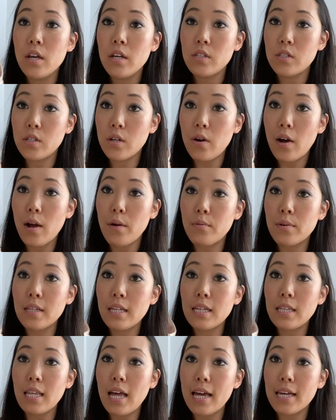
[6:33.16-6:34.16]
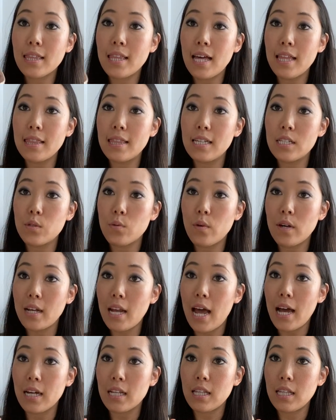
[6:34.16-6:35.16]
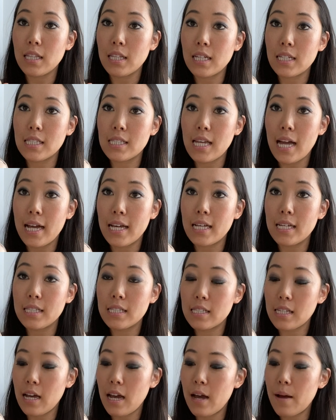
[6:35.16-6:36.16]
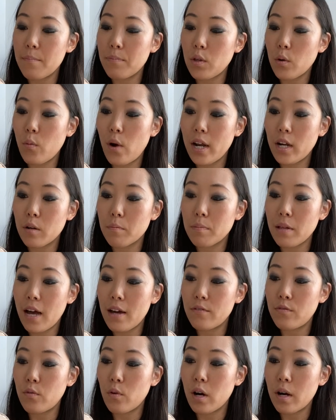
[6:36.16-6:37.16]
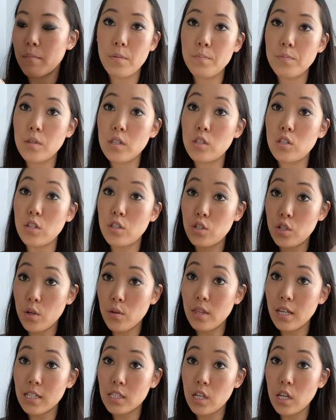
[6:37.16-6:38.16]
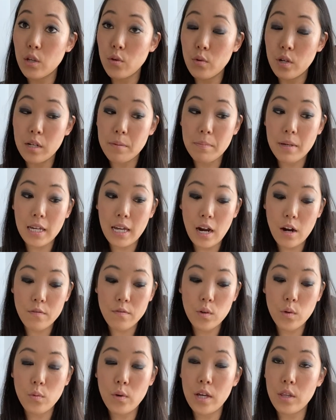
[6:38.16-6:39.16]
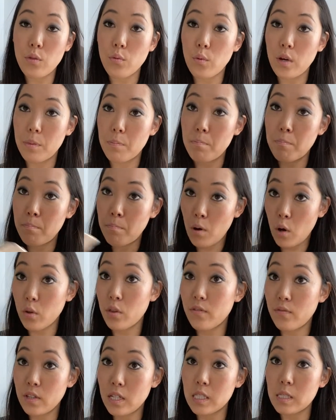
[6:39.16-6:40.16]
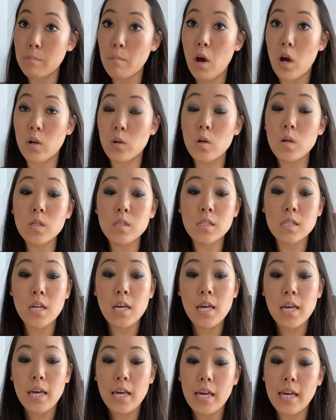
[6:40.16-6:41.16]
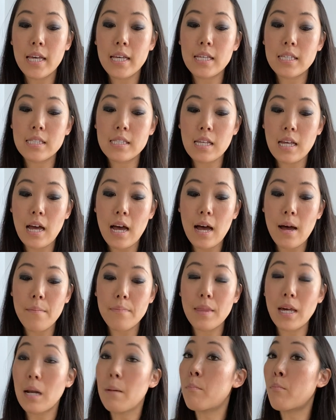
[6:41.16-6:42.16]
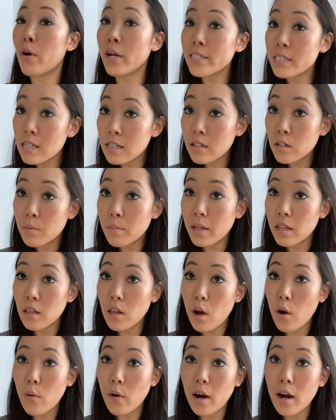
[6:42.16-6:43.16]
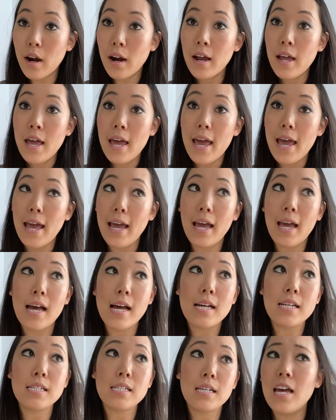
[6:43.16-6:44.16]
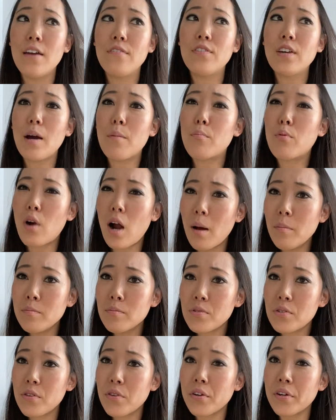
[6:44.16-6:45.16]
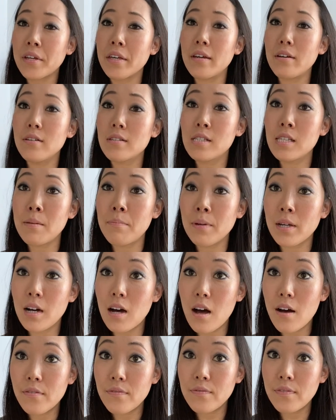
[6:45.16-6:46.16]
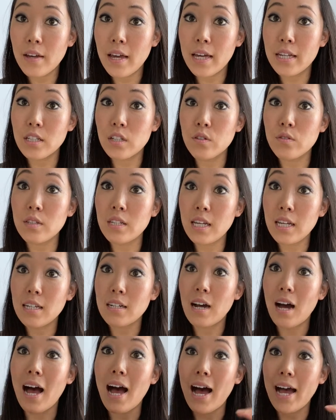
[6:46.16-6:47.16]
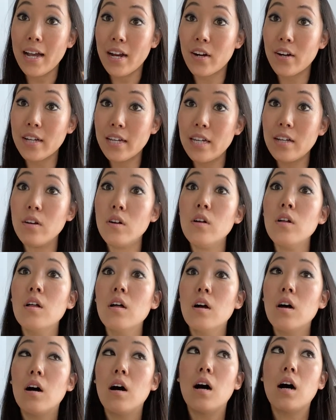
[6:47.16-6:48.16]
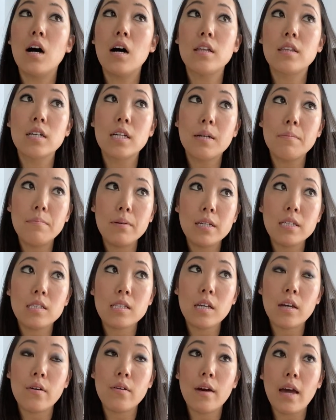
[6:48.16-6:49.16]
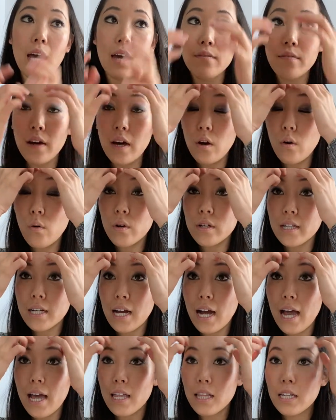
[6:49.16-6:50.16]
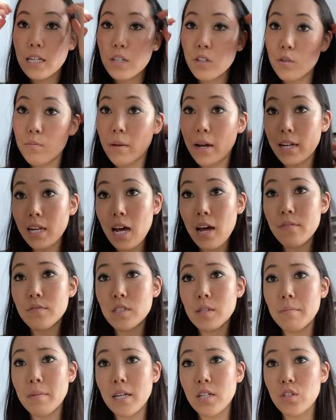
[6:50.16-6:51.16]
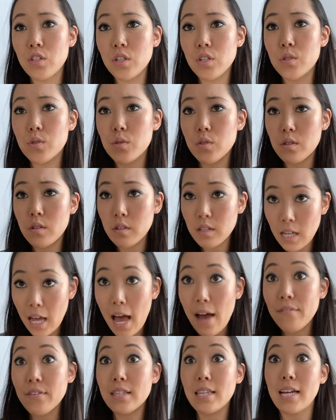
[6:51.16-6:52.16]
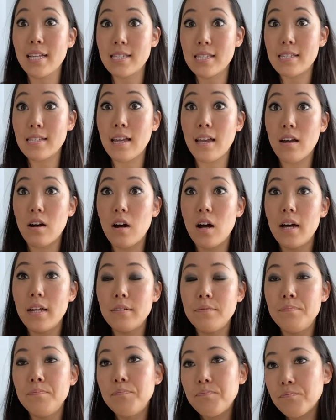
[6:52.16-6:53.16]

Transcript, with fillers: So I really like that this one at least has um, the wider platform. The two things that you wanna be careful with with both of these models is um, that it breaks a little bit lower and if you have problems with your heel slipping off and you need a higher heel, uh, the Capezio Ava or the Kylee, you might have some issues having that stay on.